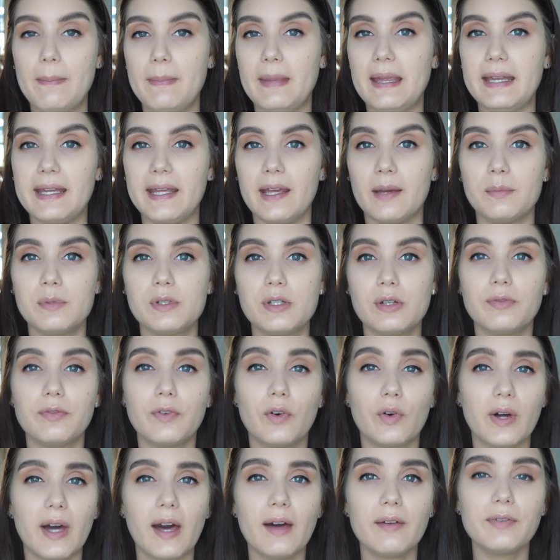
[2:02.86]
medium to
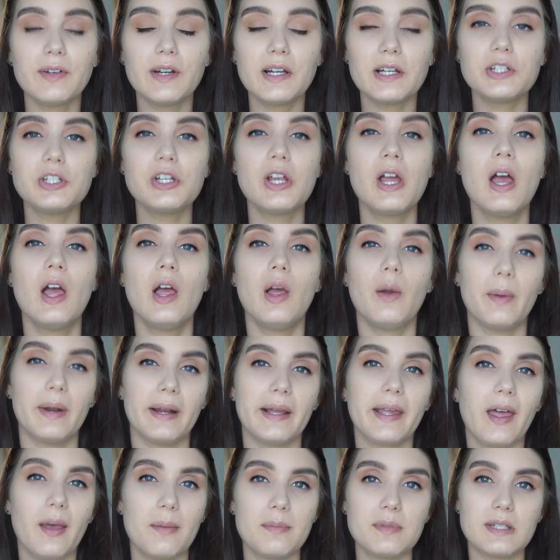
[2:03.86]
full coverage when
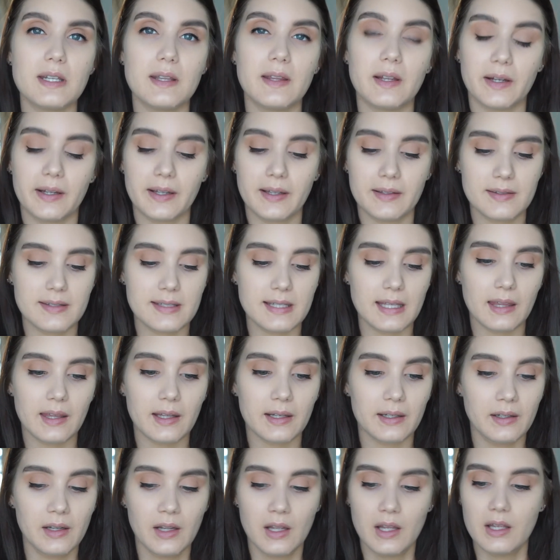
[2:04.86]
it comes to their
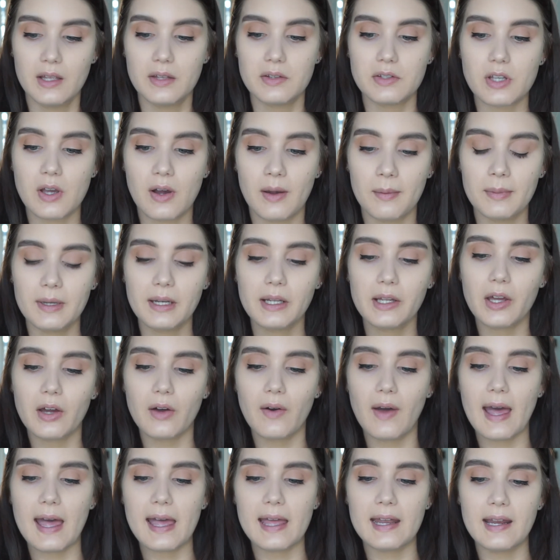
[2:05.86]
concealer. So I'm going to go
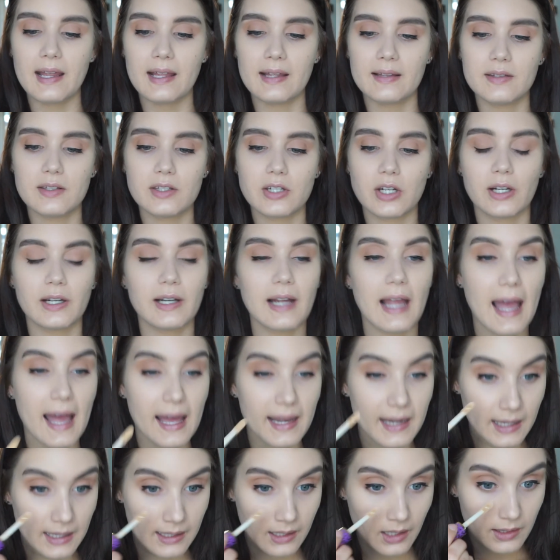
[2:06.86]
ahead and start
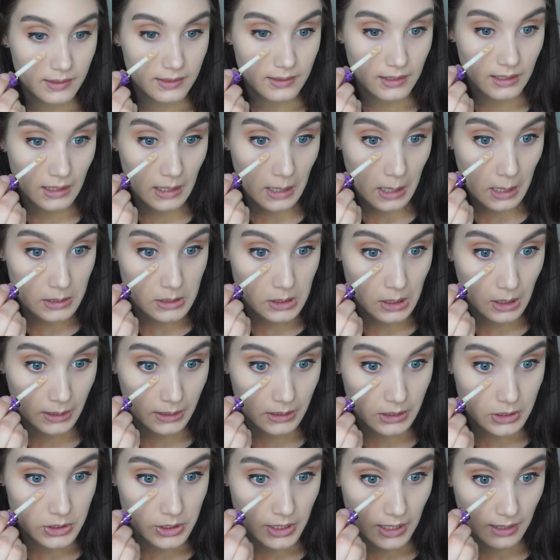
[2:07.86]
adding the
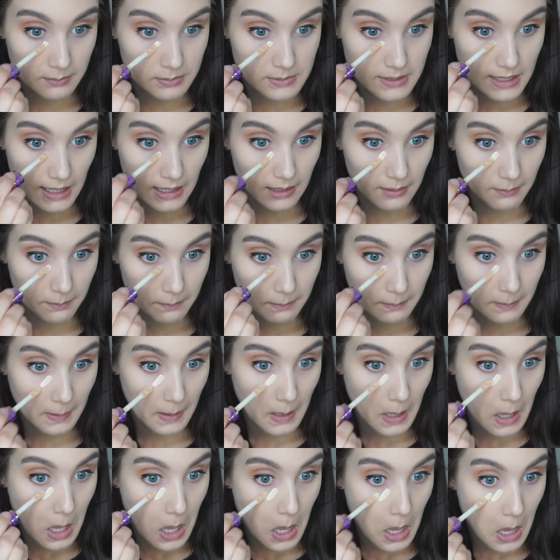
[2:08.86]
Tarte Shape Tape
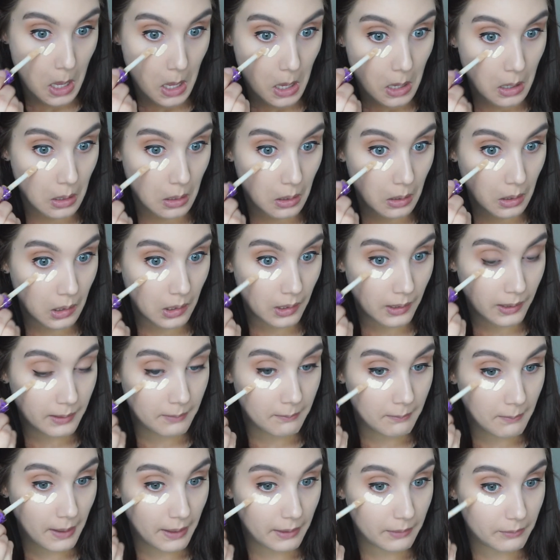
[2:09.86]

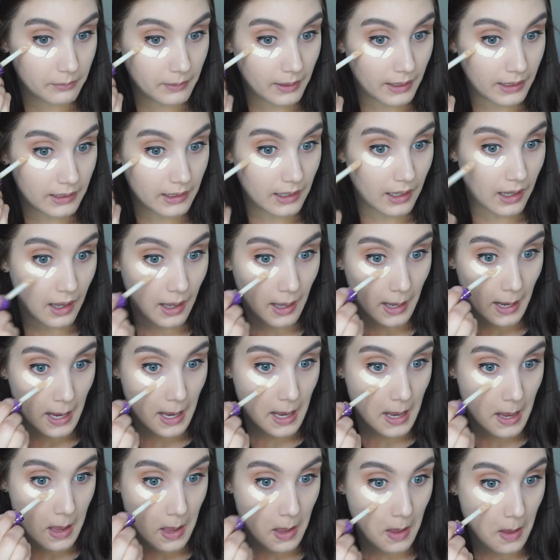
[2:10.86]
on my right eye.